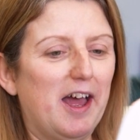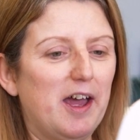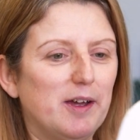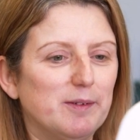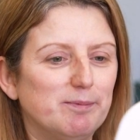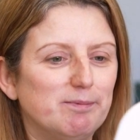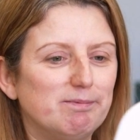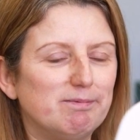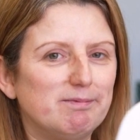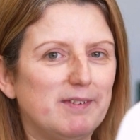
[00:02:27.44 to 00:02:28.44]

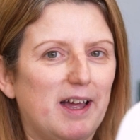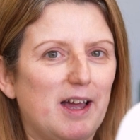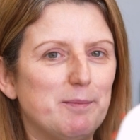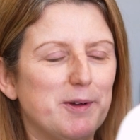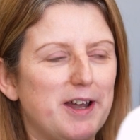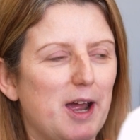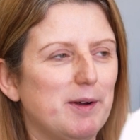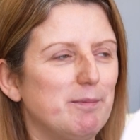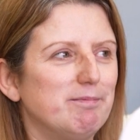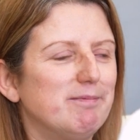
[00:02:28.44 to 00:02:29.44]
But
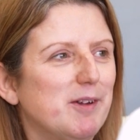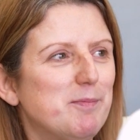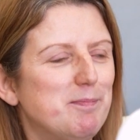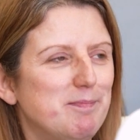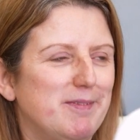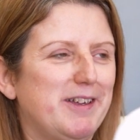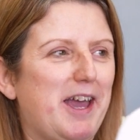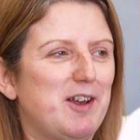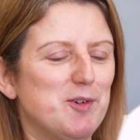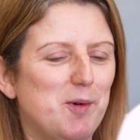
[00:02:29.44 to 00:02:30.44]
now I'm
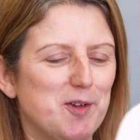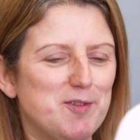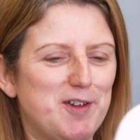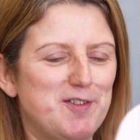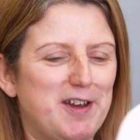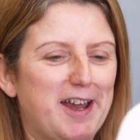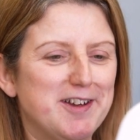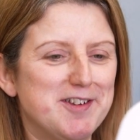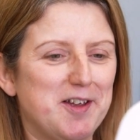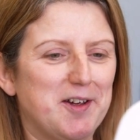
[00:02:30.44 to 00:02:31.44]
getting towards 50,
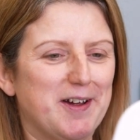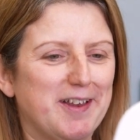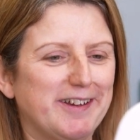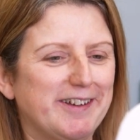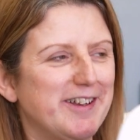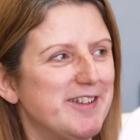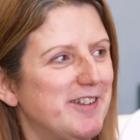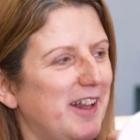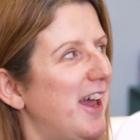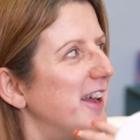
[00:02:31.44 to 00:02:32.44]
so I think it's
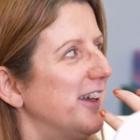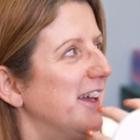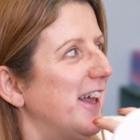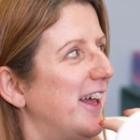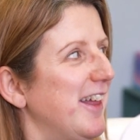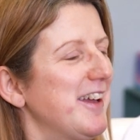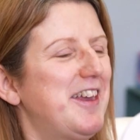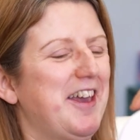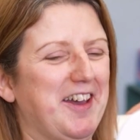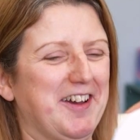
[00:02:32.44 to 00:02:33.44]
like,
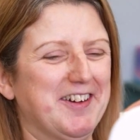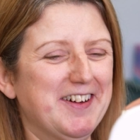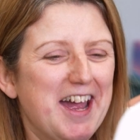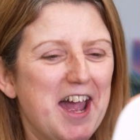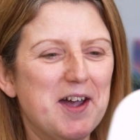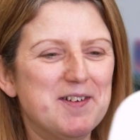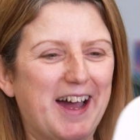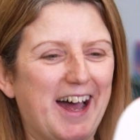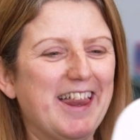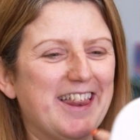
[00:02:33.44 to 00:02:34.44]
thank you.
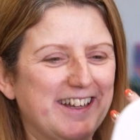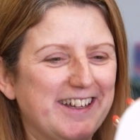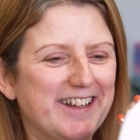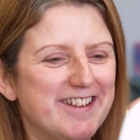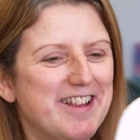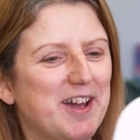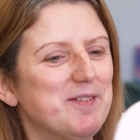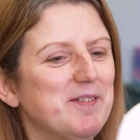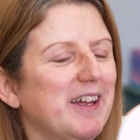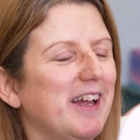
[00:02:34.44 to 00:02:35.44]
I think it's, so